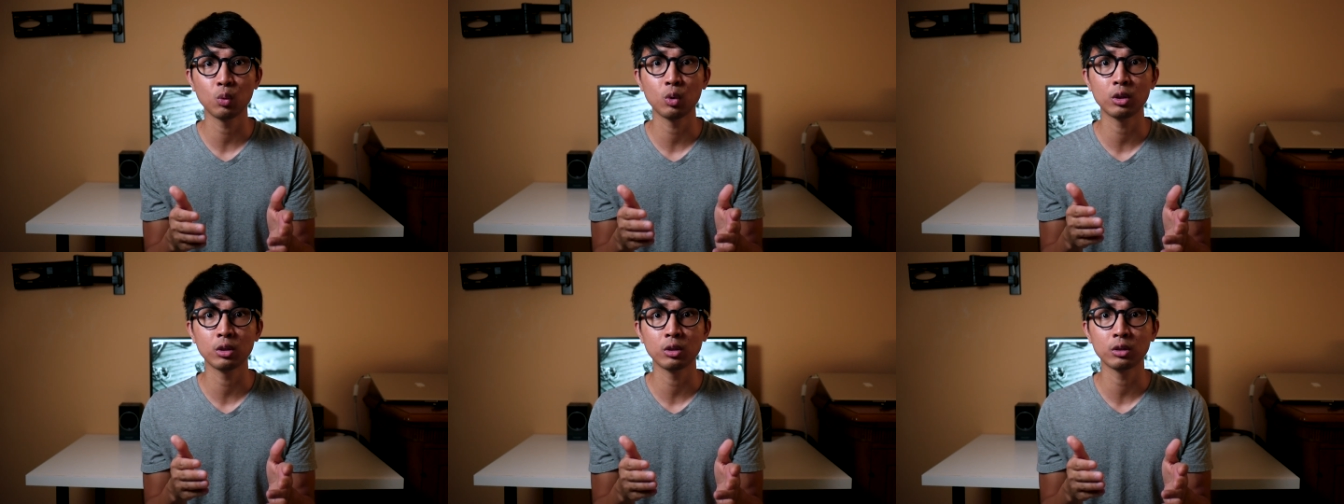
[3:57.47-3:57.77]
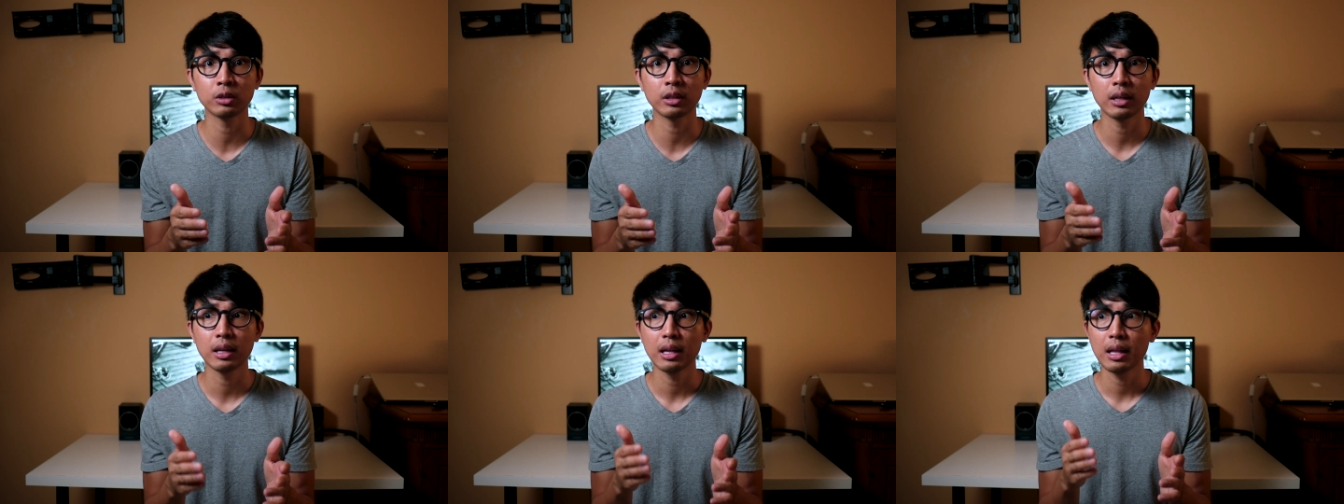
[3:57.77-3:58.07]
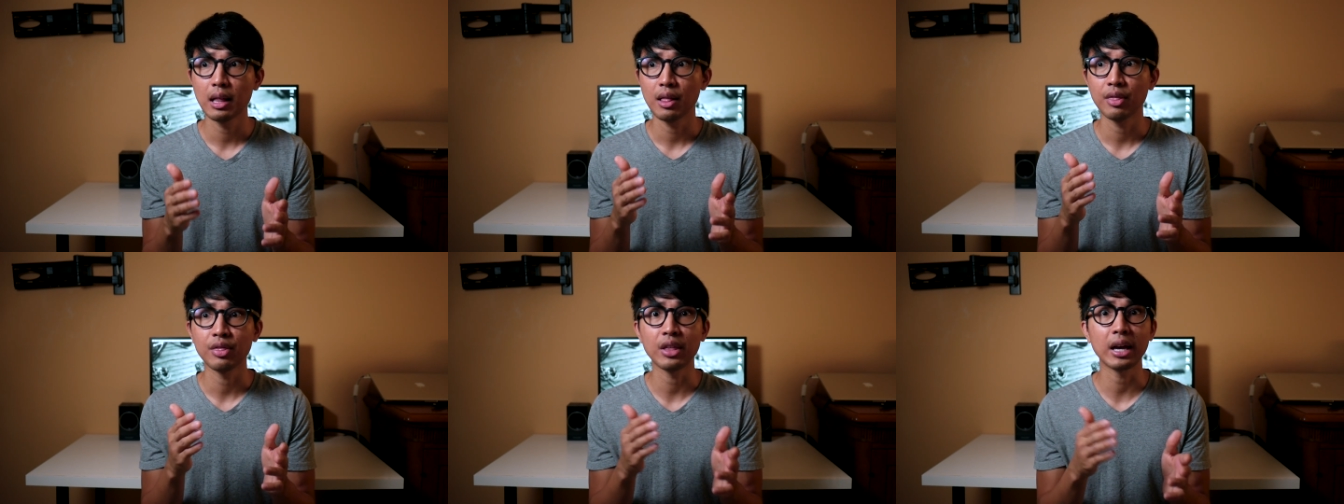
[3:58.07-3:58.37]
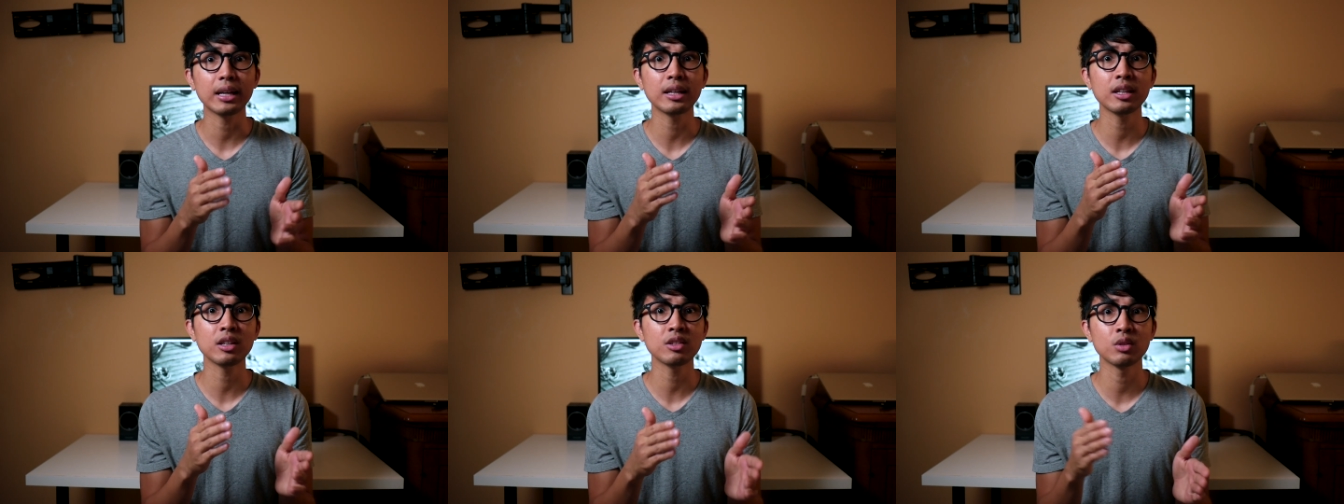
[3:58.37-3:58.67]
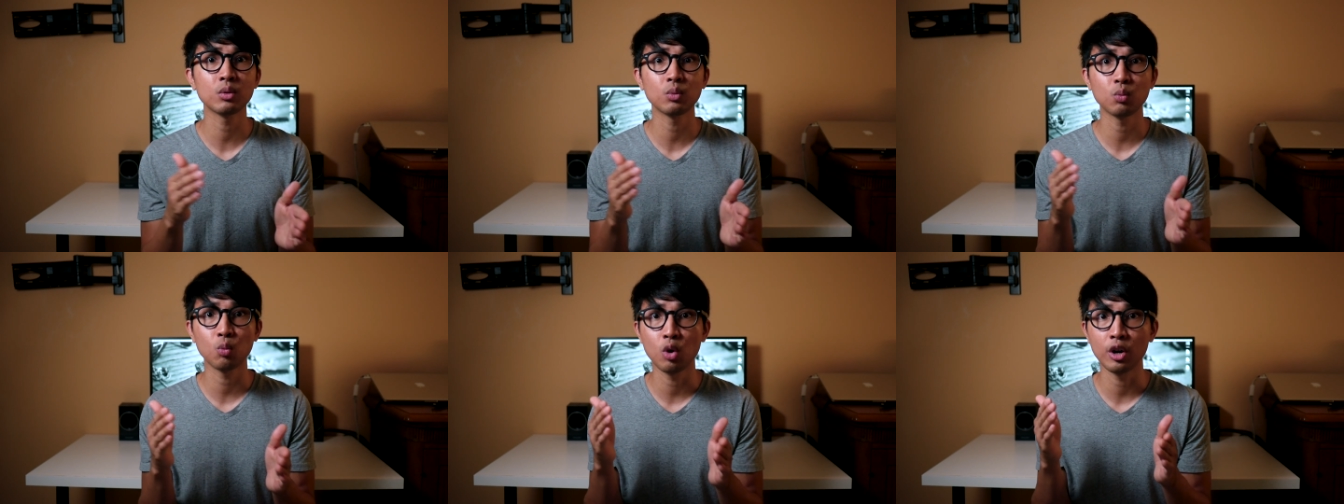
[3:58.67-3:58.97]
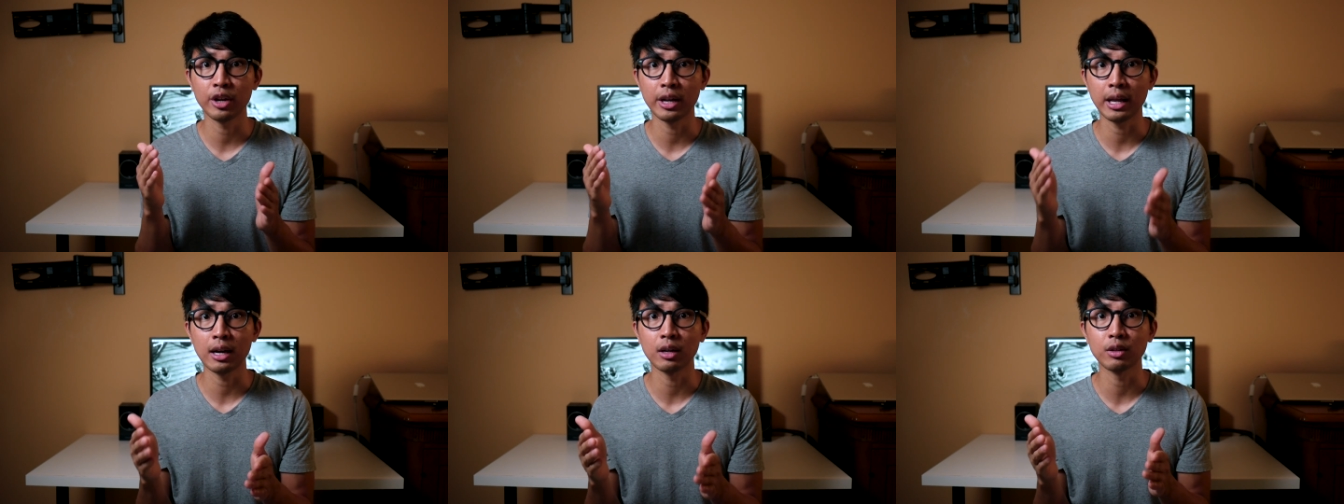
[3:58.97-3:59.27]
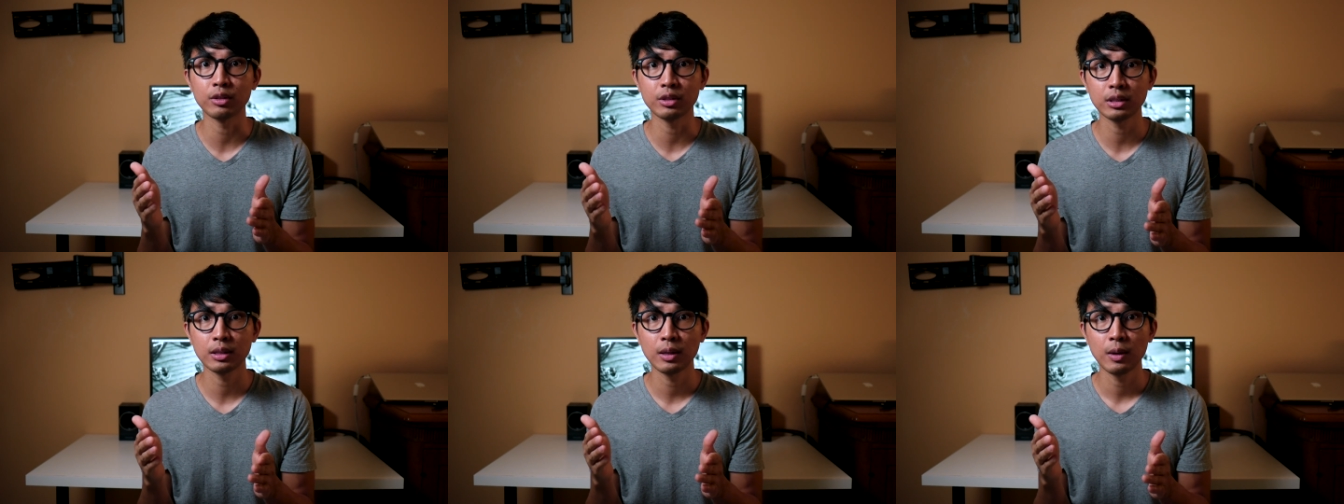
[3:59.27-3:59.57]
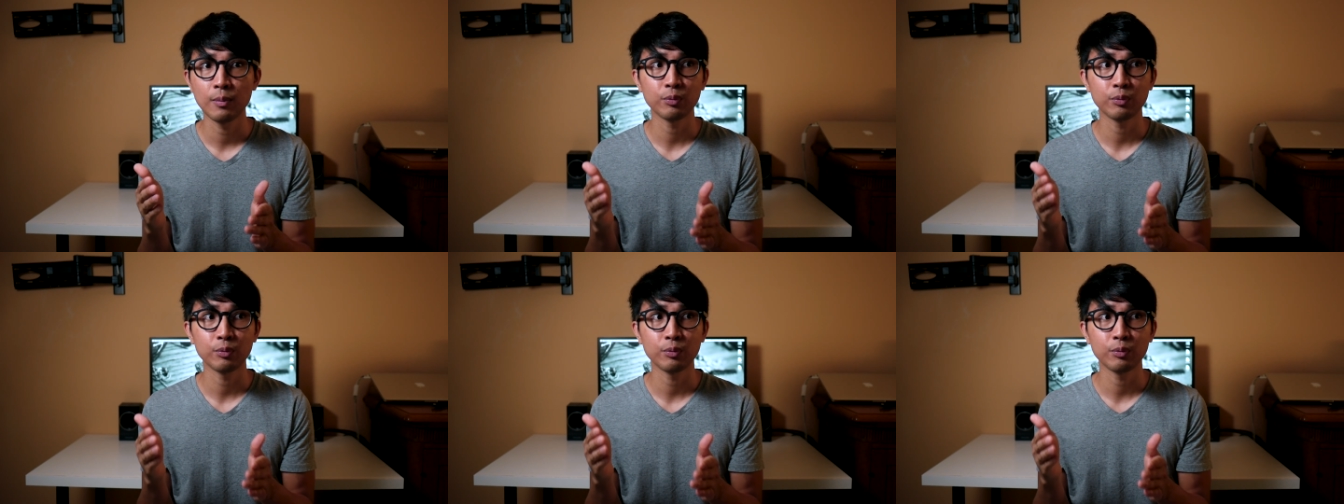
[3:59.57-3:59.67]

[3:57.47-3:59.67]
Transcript: world, that hasn't won out.